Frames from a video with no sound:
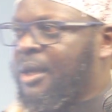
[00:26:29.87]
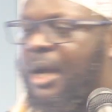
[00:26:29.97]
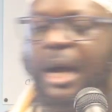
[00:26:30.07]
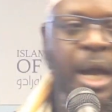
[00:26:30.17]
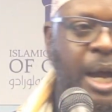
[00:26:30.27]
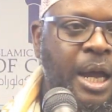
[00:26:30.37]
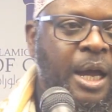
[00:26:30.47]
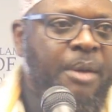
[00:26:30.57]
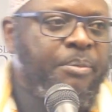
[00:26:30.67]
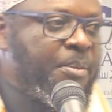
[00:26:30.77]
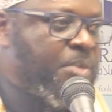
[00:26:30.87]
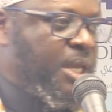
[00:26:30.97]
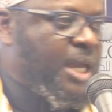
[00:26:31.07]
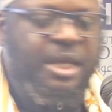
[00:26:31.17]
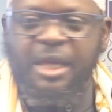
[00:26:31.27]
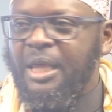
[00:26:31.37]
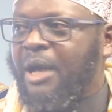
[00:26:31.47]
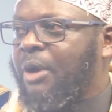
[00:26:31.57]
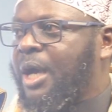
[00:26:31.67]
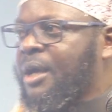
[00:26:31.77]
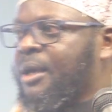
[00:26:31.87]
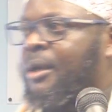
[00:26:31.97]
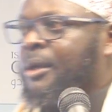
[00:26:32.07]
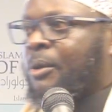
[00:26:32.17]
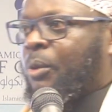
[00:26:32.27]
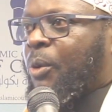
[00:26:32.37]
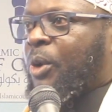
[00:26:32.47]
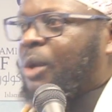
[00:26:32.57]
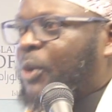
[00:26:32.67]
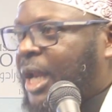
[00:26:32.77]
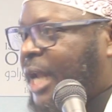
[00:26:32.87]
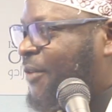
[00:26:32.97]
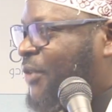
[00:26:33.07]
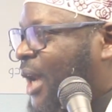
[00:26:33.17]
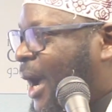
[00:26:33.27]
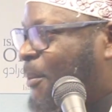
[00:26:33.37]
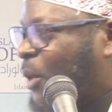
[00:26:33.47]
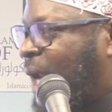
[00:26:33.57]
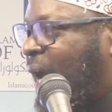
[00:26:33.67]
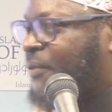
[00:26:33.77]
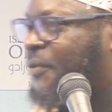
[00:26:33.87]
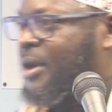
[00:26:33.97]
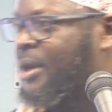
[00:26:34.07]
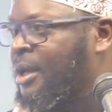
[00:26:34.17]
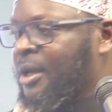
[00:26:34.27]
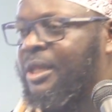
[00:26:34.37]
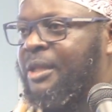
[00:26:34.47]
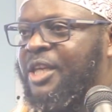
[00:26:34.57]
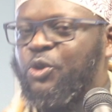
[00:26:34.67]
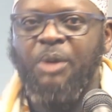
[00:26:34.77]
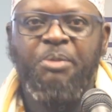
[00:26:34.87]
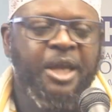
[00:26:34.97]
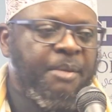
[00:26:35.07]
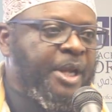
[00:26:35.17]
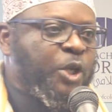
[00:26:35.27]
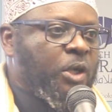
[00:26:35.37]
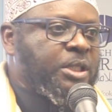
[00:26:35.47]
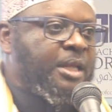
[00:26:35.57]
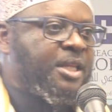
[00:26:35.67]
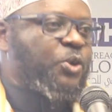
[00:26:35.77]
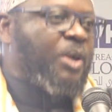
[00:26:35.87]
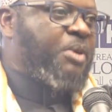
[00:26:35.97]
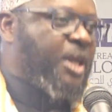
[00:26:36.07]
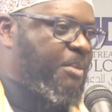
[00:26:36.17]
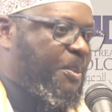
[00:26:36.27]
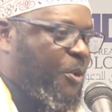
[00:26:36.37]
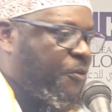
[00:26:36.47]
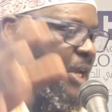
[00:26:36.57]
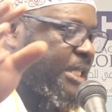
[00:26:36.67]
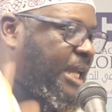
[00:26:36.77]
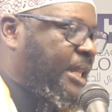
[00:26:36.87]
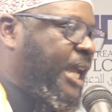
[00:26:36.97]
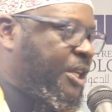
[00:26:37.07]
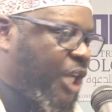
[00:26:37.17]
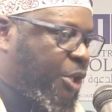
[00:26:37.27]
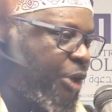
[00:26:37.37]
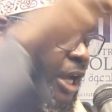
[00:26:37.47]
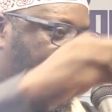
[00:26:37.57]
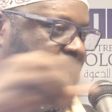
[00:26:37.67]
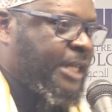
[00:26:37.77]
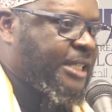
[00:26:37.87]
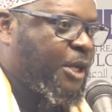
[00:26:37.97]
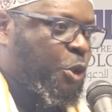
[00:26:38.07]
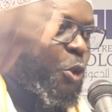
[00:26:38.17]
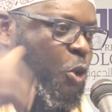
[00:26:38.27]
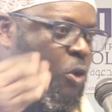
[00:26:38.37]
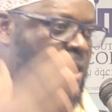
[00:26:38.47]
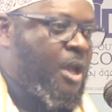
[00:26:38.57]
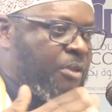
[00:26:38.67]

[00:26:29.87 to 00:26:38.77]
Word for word: Ah, but kidawa. We, we, we led a very humble life. Then this one became a doctor, this one became a professor, and then shaitan entered through,